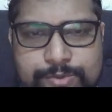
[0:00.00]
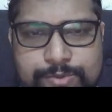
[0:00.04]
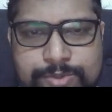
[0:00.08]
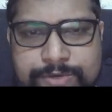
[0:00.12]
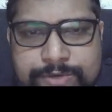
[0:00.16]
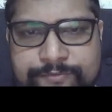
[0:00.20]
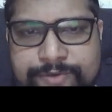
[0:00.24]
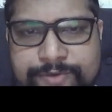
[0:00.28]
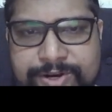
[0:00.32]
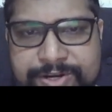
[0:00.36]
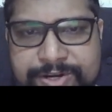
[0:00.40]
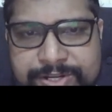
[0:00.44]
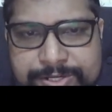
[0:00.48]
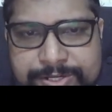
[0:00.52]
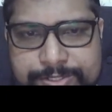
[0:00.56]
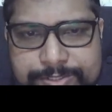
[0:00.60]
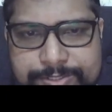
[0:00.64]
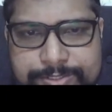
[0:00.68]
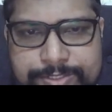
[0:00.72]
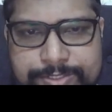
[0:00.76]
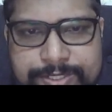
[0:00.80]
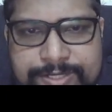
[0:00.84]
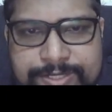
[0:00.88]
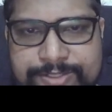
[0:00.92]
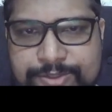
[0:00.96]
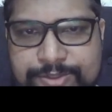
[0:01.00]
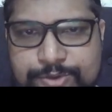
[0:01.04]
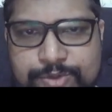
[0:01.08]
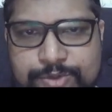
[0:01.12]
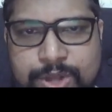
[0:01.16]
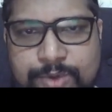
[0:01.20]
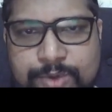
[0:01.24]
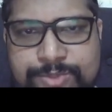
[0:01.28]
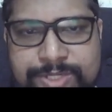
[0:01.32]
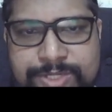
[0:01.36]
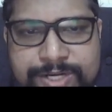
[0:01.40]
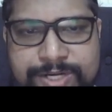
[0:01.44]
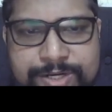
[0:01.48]
different years, that is
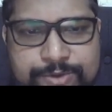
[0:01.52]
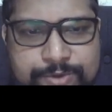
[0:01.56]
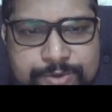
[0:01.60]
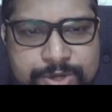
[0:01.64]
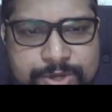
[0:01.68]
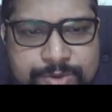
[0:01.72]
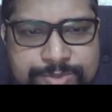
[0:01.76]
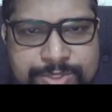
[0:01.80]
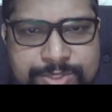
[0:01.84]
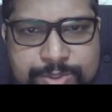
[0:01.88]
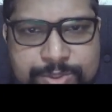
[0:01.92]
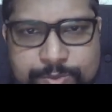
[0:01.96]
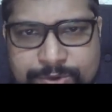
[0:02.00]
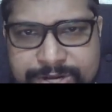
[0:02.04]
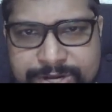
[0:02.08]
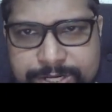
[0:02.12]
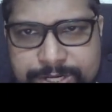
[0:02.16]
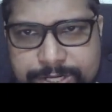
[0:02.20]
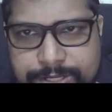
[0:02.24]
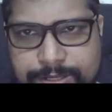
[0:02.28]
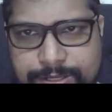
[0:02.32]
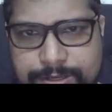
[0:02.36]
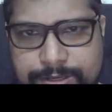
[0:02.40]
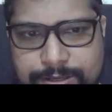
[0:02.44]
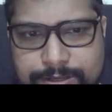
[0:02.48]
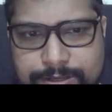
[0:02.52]
2000 and 2020.